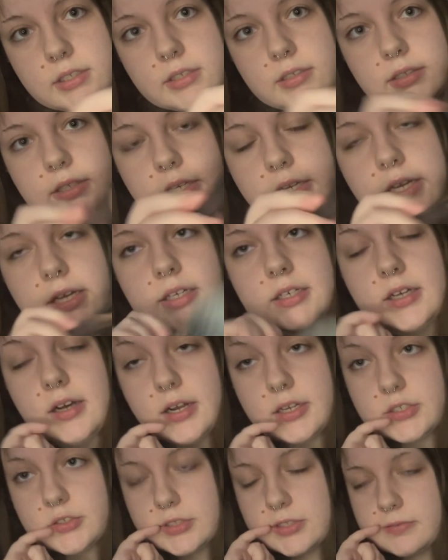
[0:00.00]
Yeah,
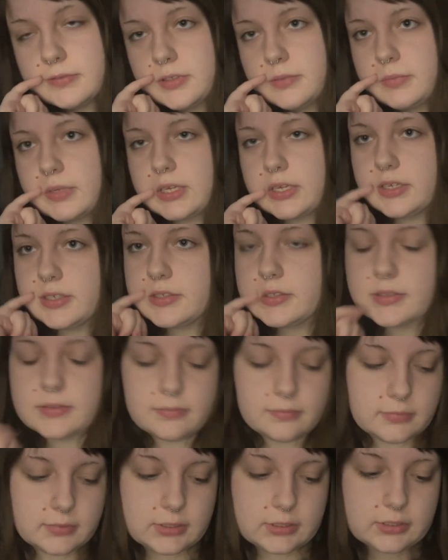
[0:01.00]
contour for me is
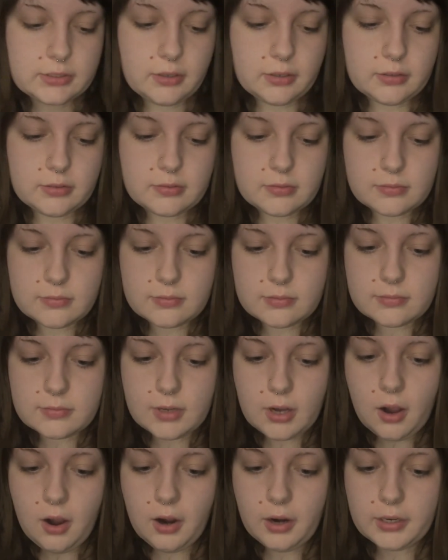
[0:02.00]
so
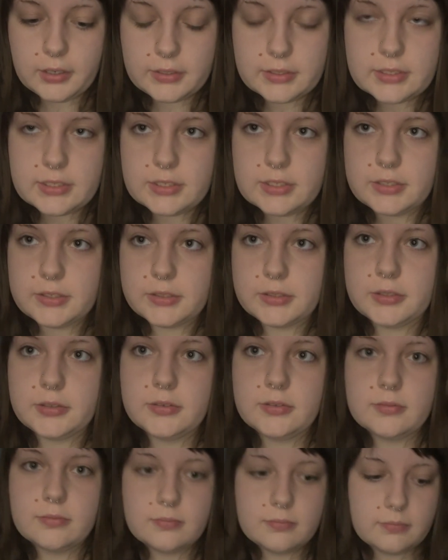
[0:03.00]
hard to do
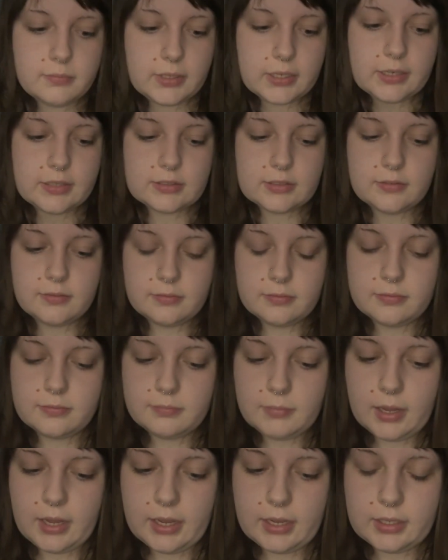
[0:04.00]
because of
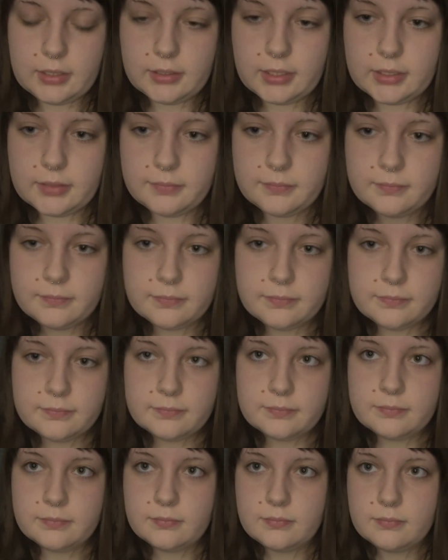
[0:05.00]
my, like,
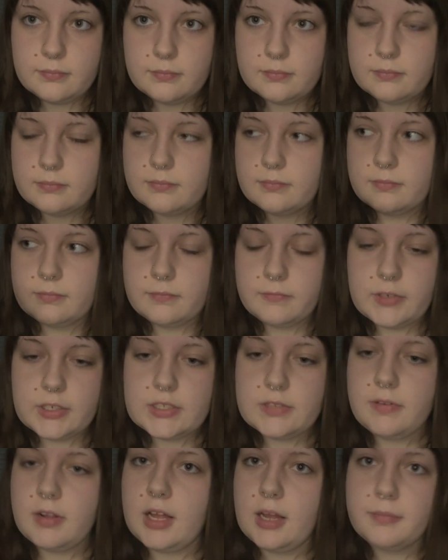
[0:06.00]
first of
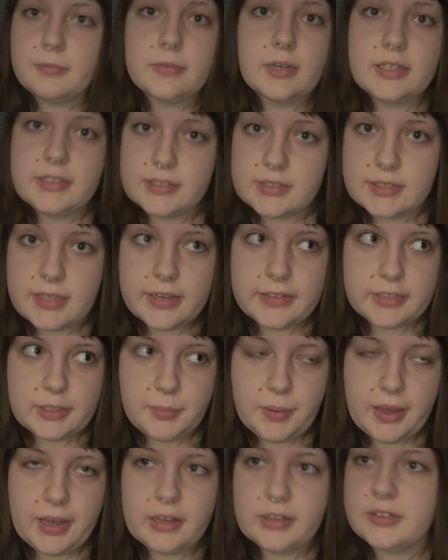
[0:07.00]
all, I'm insanely
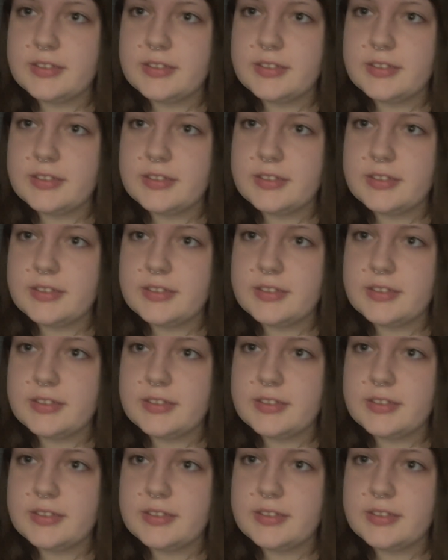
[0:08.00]
pale.